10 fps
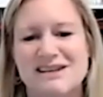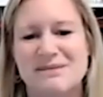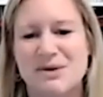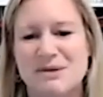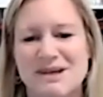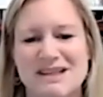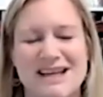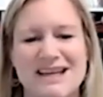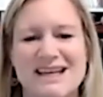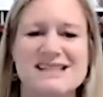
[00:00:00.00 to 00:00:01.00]
appointment,
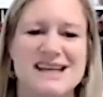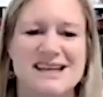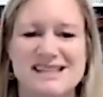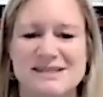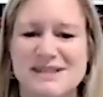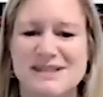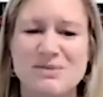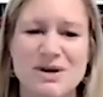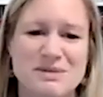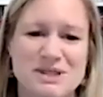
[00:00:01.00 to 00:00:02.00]
like I said, is
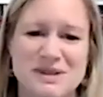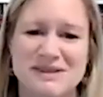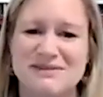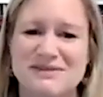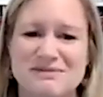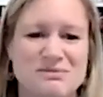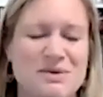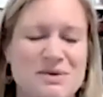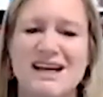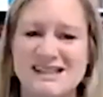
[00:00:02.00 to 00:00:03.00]
somewhere between,
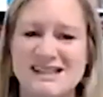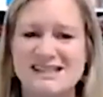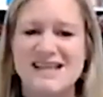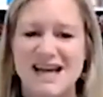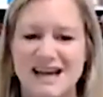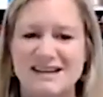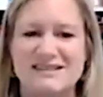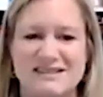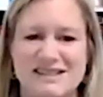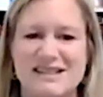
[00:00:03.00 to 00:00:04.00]
well, I said
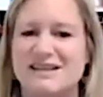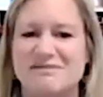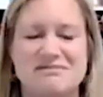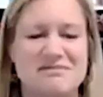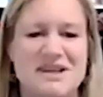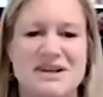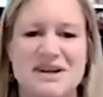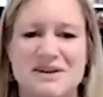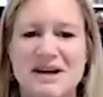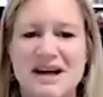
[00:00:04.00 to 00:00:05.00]
10 to,
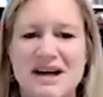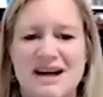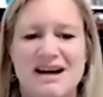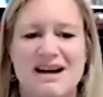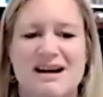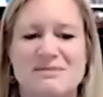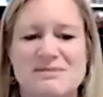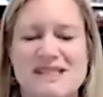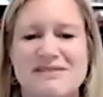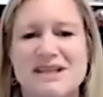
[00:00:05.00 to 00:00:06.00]

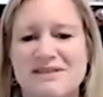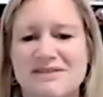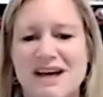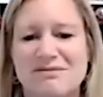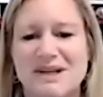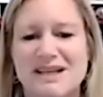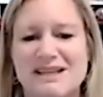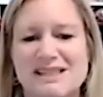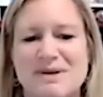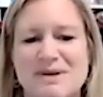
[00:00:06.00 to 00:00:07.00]
75
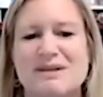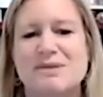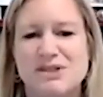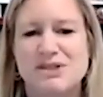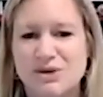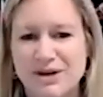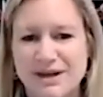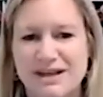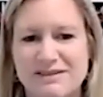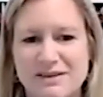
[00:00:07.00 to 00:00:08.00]
minutes, but the
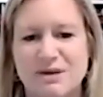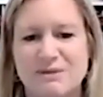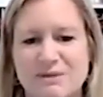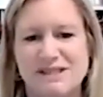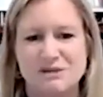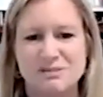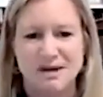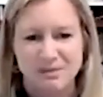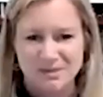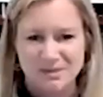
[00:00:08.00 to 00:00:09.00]
majority of appointments are
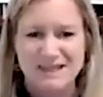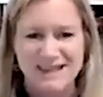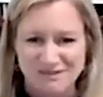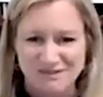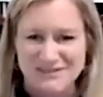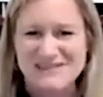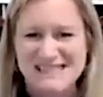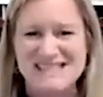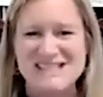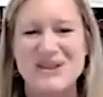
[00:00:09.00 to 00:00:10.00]
probably in that
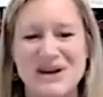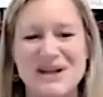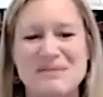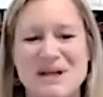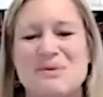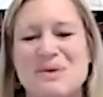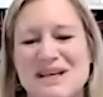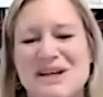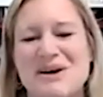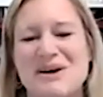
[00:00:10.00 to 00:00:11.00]
15 to 30-minute
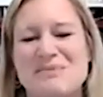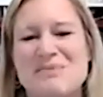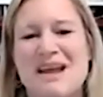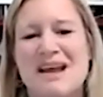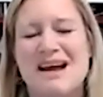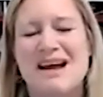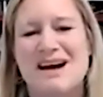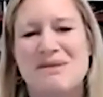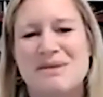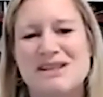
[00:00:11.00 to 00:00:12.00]
window.
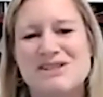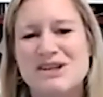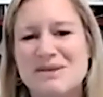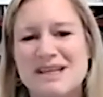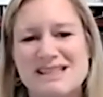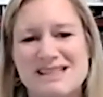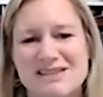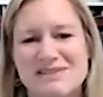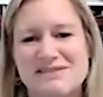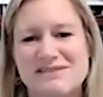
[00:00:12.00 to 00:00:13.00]
And the treatment
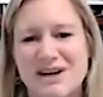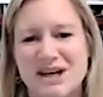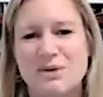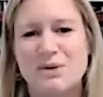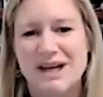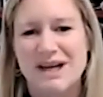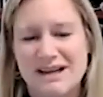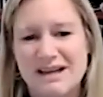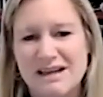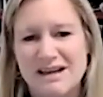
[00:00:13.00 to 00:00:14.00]
itself is very quick.
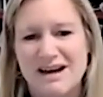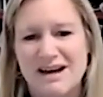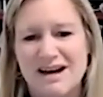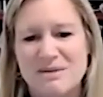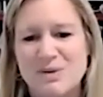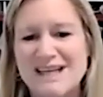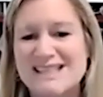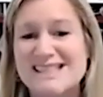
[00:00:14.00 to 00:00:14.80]
We can